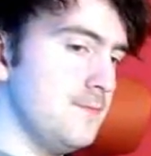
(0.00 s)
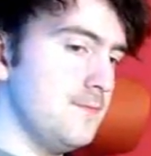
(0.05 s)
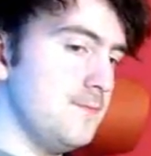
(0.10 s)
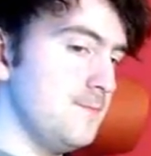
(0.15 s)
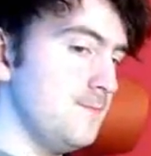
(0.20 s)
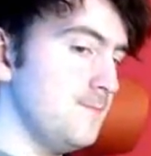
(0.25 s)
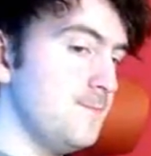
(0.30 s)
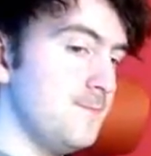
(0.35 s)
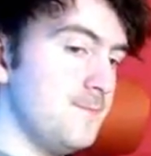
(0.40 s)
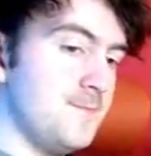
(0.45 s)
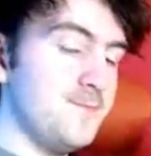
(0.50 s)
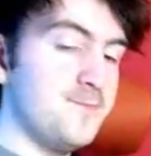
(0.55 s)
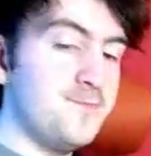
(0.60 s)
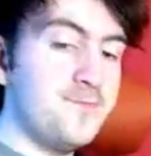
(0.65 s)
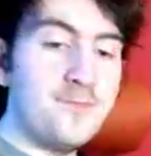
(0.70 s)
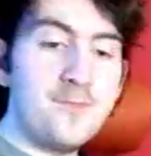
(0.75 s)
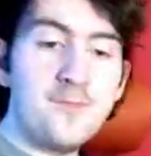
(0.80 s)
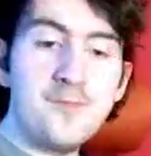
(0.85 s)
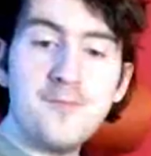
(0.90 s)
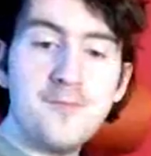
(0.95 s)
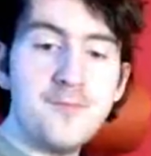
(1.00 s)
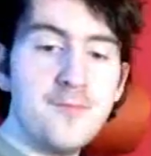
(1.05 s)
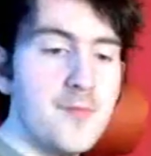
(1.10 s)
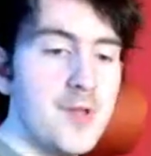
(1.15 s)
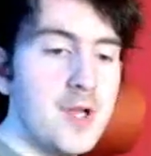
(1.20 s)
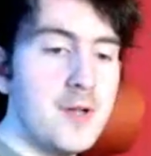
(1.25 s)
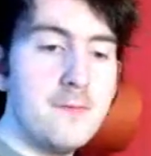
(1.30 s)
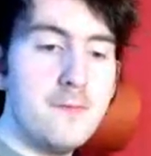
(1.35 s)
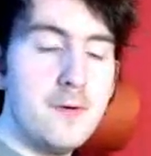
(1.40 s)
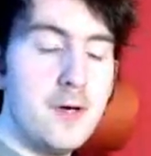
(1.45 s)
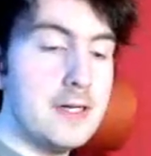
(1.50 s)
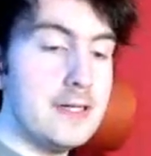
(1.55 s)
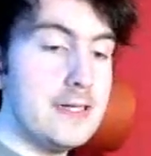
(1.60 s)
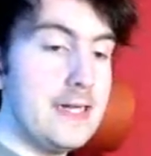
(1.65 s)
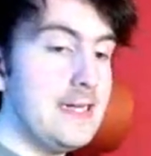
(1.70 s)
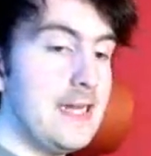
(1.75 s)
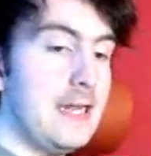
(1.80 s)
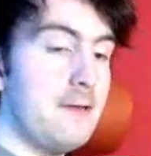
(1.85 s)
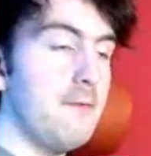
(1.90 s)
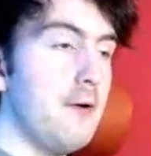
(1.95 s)
Well,
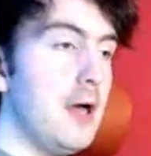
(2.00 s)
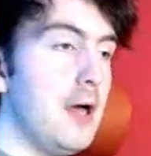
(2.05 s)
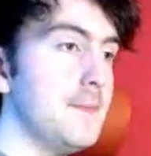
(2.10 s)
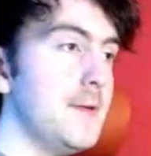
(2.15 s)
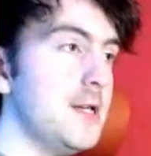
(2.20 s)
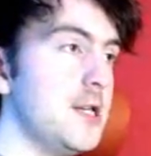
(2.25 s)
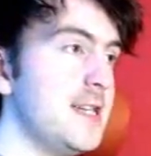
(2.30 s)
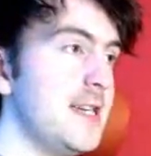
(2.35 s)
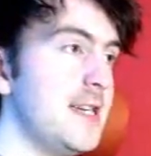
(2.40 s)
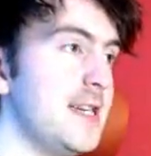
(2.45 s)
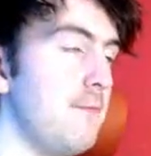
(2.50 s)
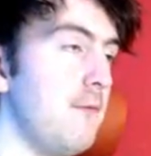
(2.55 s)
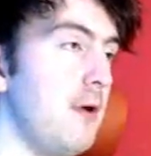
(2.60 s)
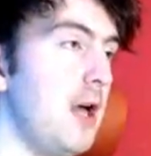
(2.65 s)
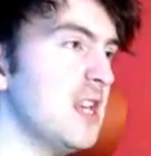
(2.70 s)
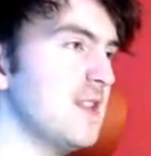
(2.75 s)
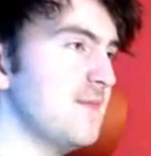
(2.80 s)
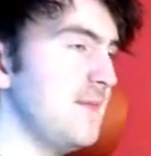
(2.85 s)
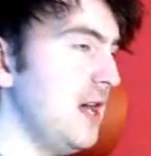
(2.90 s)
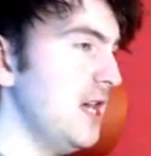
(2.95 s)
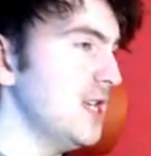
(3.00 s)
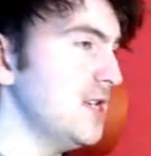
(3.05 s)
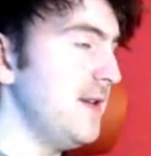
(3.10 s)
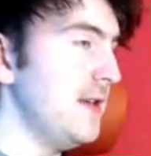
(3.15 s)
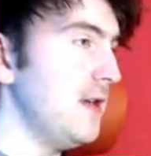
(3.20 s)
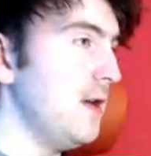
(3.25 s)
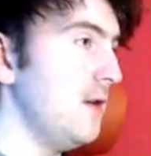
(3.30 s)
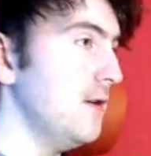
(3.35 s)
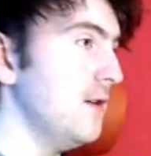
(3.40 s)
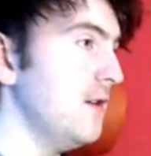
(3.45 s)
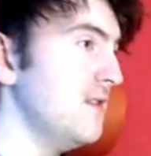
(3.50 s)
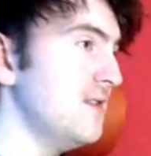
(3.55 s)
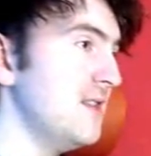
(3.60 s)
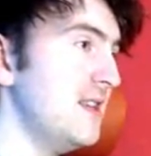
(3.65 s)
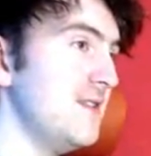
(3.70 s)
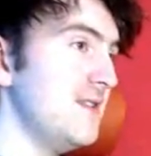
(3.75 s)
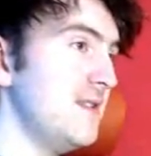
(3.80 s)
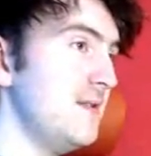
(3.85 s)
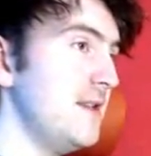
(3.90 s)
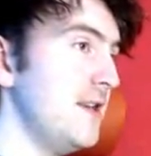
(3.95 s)
clearly workmanship works faster in Hong Kong
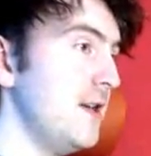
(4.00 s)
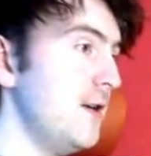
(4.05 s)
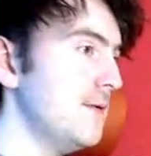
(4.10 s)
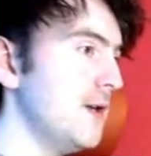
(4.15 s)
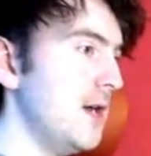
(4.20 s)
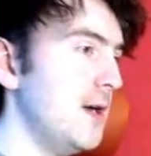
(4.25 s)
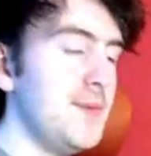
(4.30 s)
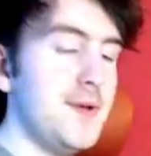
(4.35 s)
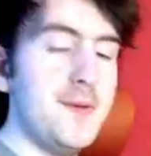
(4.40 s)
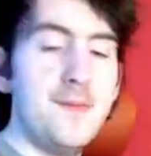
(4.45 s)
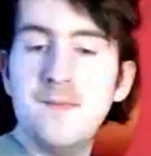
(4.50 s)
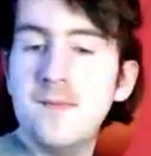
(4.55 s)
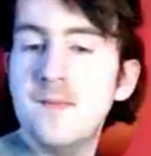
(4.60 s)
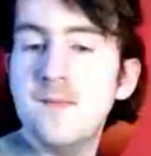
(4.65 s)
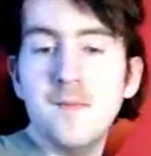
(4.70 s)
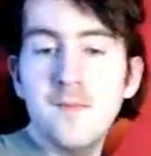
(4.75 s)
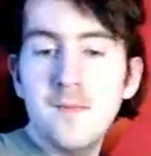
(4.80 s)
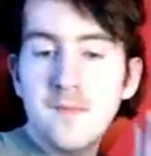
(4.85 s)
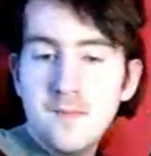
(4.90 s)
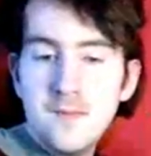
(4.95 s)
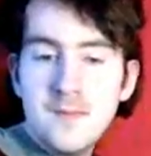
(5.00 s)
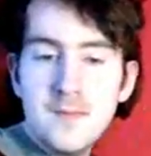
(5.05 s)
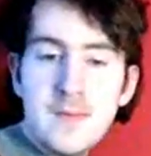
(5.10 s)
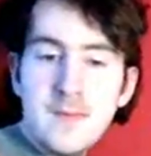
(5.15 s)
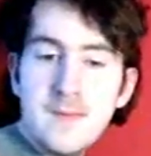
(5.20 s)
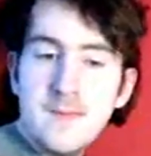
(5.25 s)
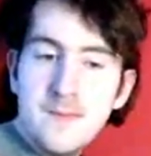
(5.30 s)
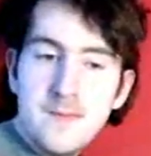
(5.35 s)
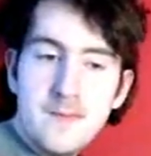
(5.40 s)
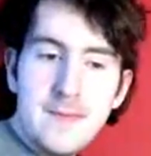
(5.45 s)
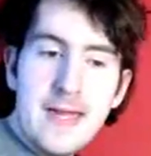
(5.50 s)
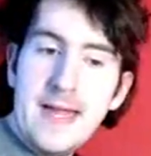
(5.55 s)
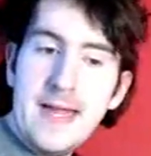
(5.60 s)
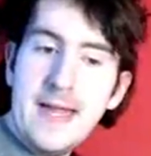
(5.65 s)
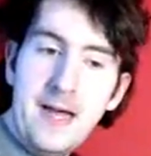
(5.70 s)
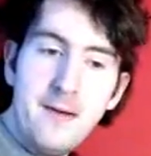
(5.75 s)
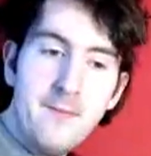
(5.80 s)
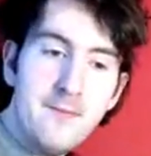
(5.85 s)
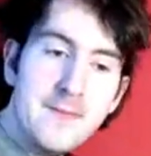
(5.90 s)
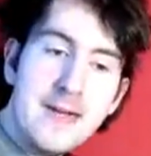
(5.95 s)
than it does in Europe. There you
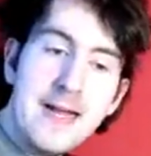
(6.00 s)
go.